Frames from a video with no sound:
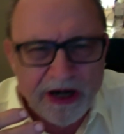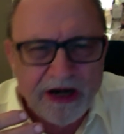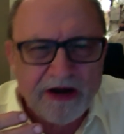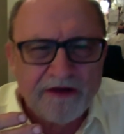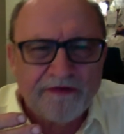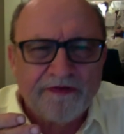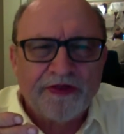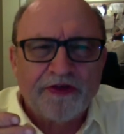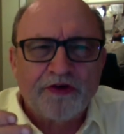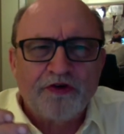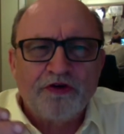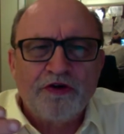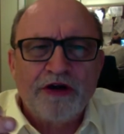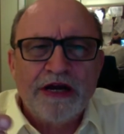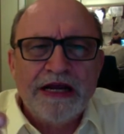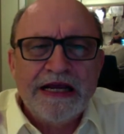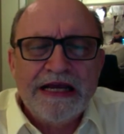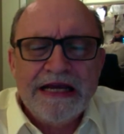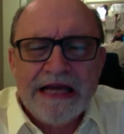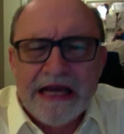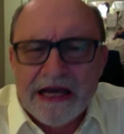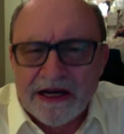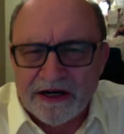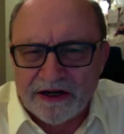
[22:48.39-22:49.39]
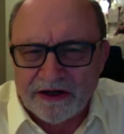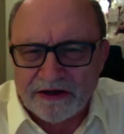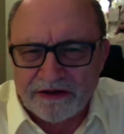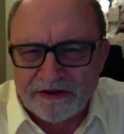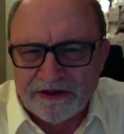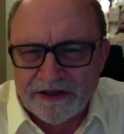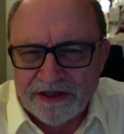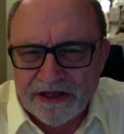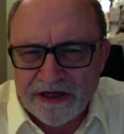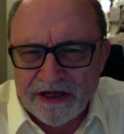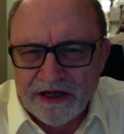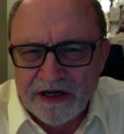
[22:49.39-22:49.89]
of 30
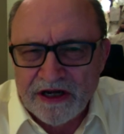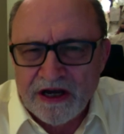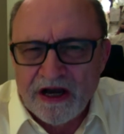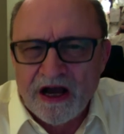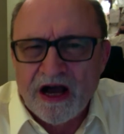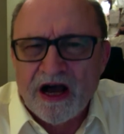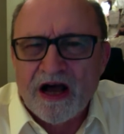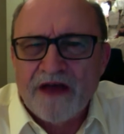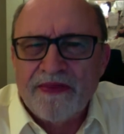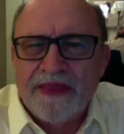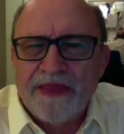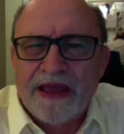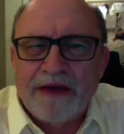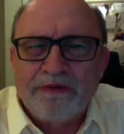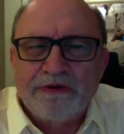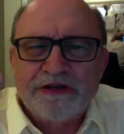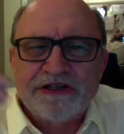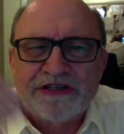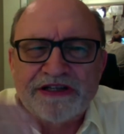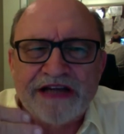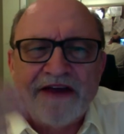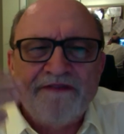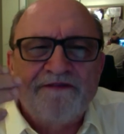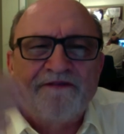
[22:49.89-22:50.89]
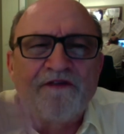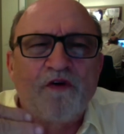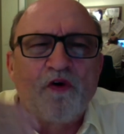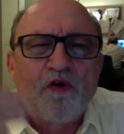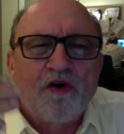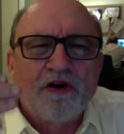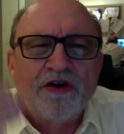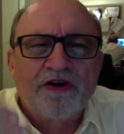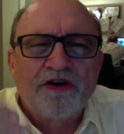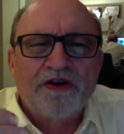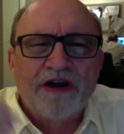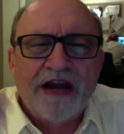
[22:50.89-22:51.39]
years, they would save
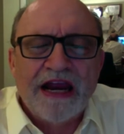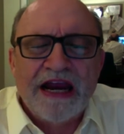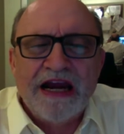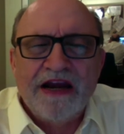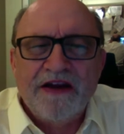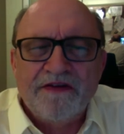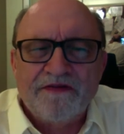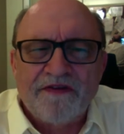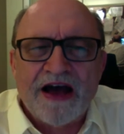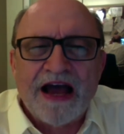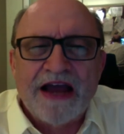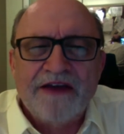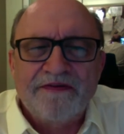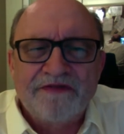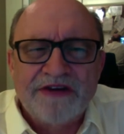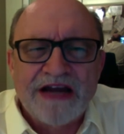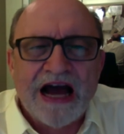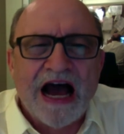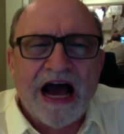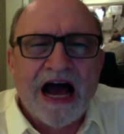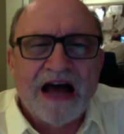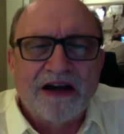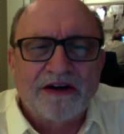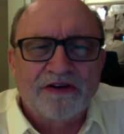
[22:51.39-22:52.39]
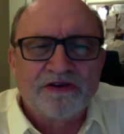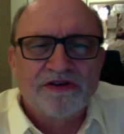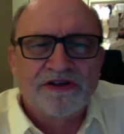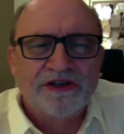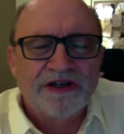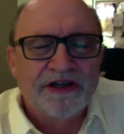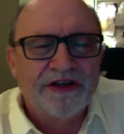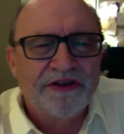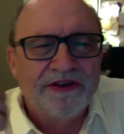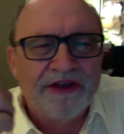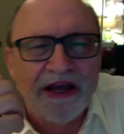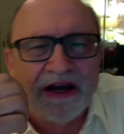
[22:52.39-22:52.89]
$485
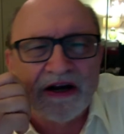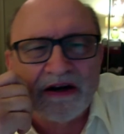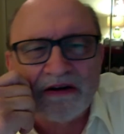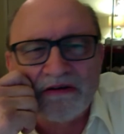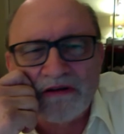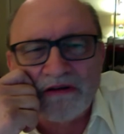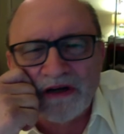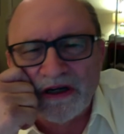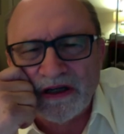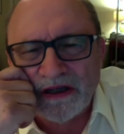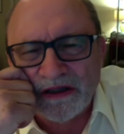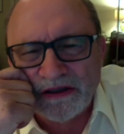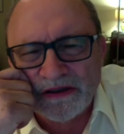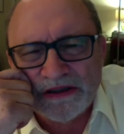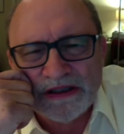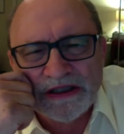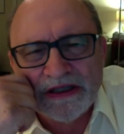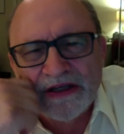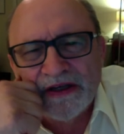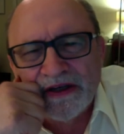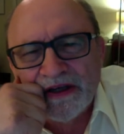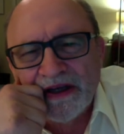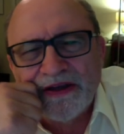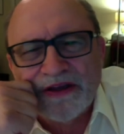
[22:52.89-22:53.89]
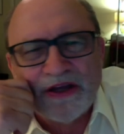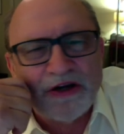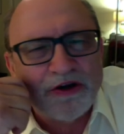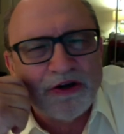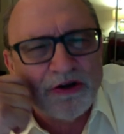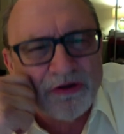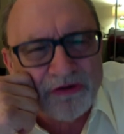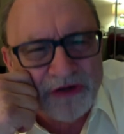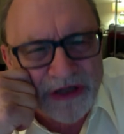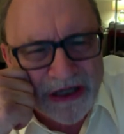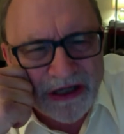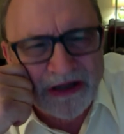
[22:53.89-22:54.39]
in their
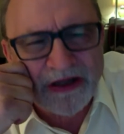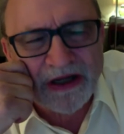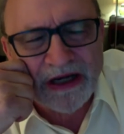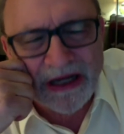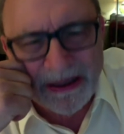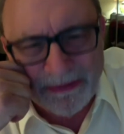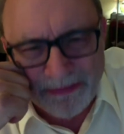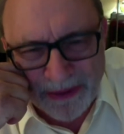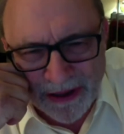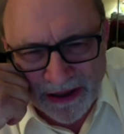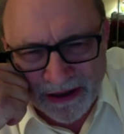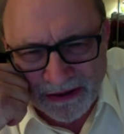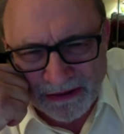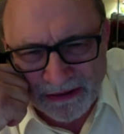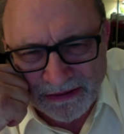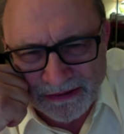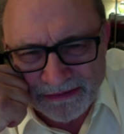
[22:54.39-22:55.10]
utility bill.